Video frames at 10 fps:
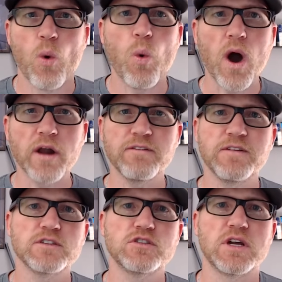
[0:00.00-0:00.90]
water
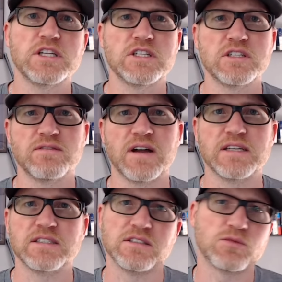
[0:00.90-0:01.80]
filtration
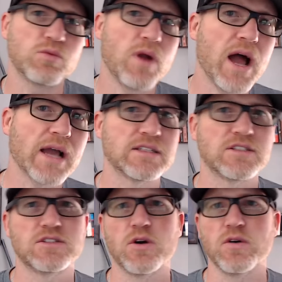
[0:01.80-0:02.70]
devices, rocket
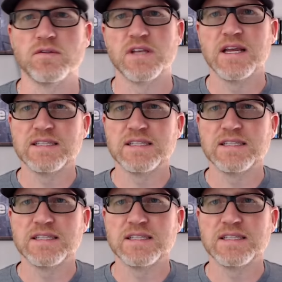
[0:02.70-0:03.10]
stoves,